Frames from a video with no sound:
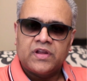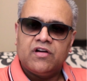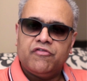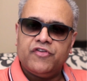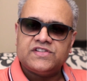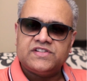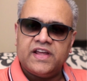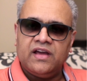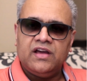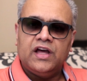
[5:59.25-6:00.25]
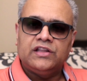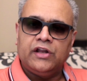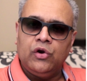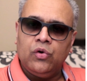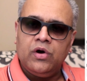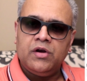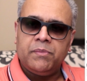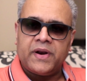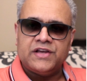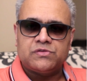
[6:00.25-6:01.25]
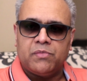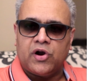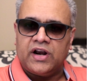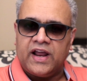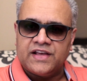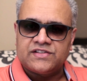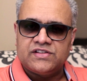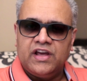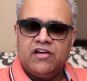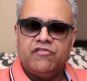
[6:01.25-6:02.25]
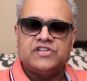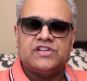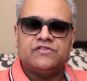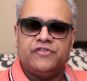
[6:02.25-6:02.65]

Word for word: First, take the lower priced Model S, which is